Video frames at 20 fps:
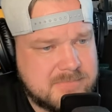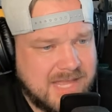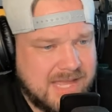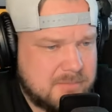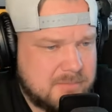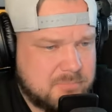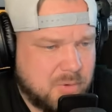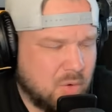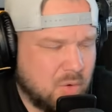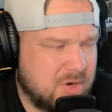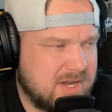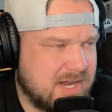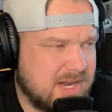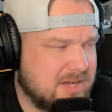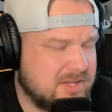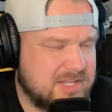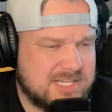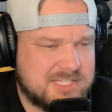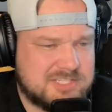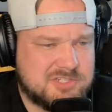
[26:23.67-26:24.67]
I pointed
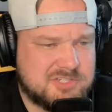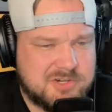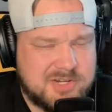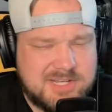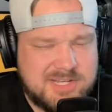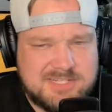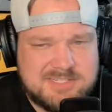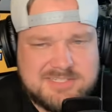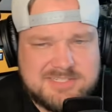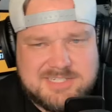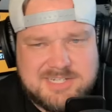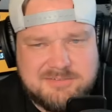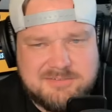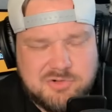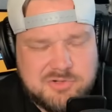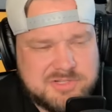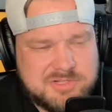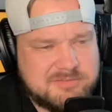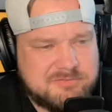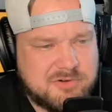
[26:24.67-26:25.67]
out yesterday in
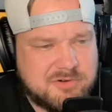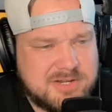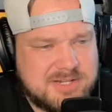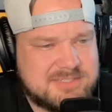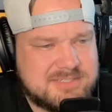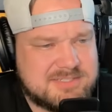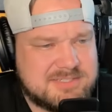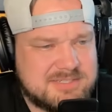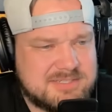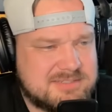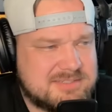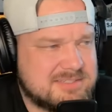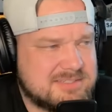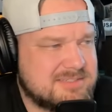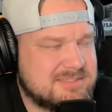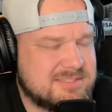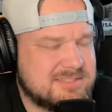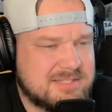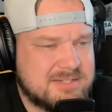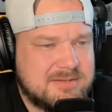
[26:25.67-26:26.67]
several different
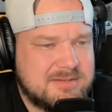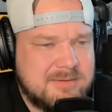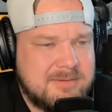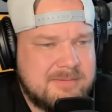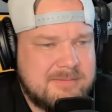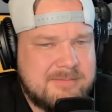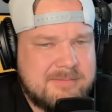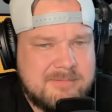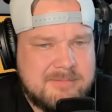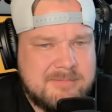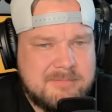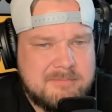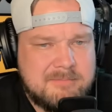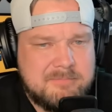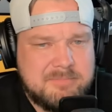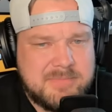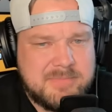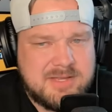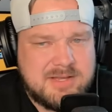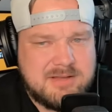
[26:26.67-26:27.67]
instances that
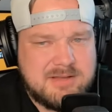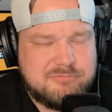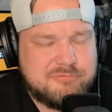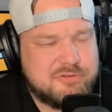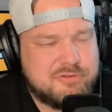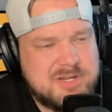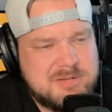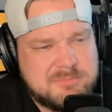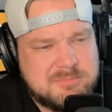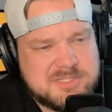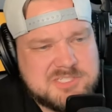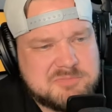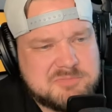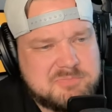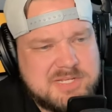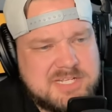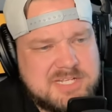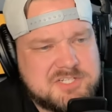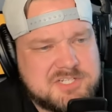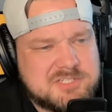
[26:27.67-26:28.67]
uh, freedom of
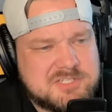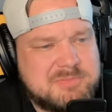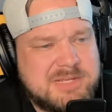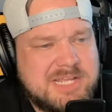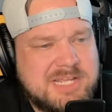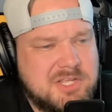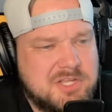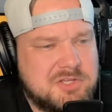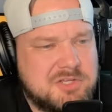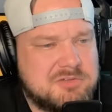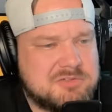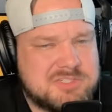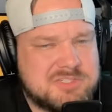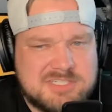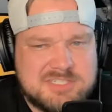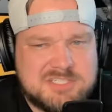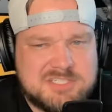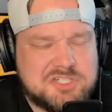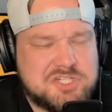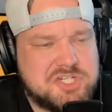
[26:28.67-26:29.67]
speech is being used
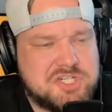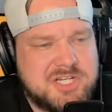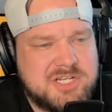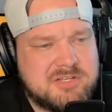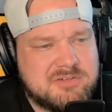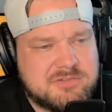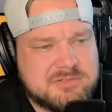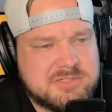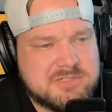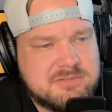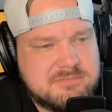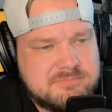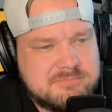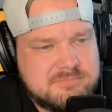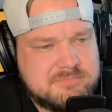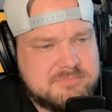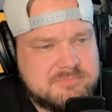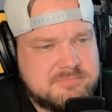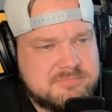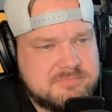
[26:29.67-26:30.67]
as a shield
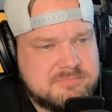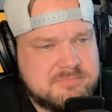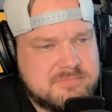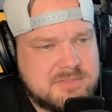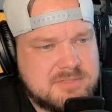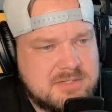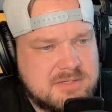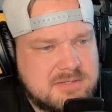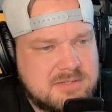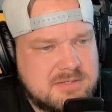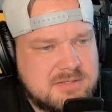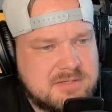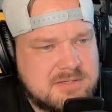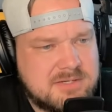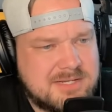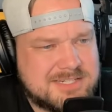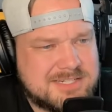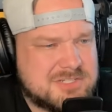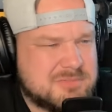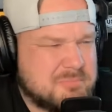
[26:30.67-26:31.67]

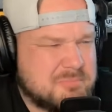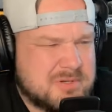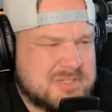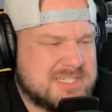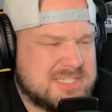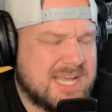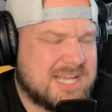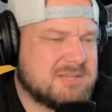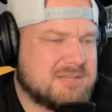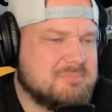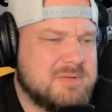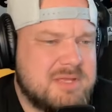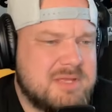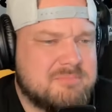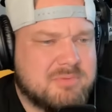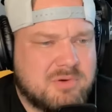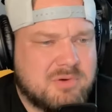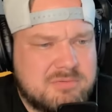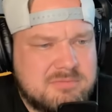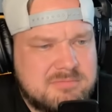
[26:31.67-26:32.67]
uh, to protect
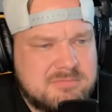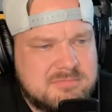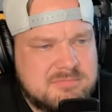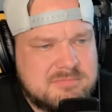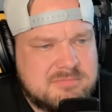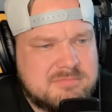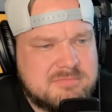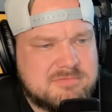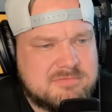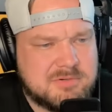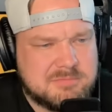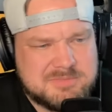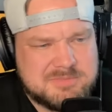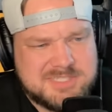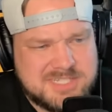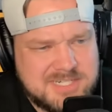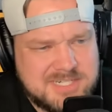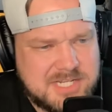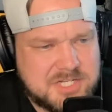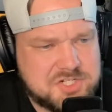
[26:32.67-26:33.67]
people from
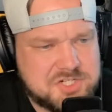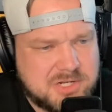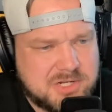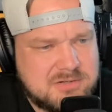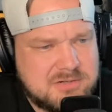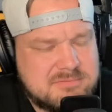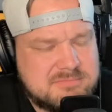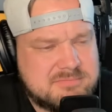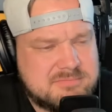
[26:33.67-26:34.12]
sedition.